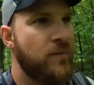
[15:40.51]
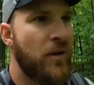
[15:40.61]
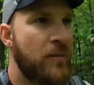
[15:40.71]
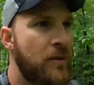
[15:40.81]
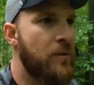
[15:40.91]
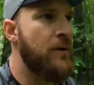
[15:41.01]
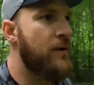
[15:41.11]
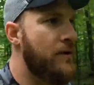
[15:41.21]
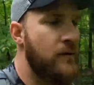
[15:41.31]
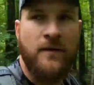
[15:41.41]
a bummer, but
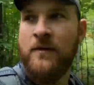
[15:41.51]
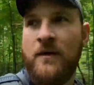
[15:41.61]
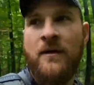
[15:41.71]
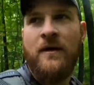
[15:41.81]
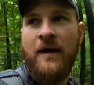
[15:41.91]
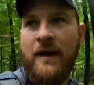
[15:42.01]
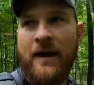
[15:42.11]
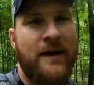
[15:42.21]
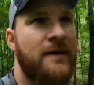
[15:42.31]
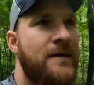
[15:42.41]
I
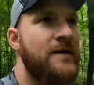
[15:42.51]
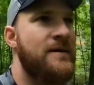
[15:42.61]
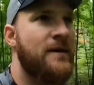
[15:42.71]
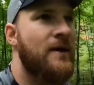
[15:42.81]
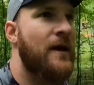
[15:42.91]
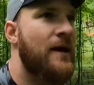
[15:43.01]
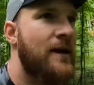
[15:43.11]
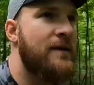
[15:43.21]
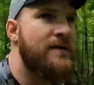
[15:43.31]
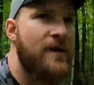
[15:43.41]
gotta get
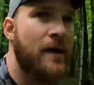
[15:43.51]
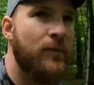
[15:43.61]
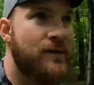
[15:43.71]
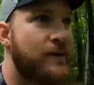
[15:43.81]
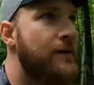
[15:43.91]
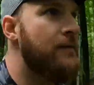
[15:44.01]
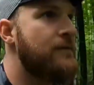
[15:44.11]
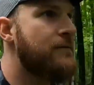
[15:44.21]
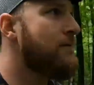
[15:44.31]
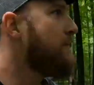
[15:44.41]
these cameras in here
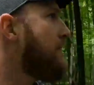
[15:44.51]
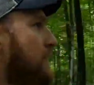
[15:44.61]
soon.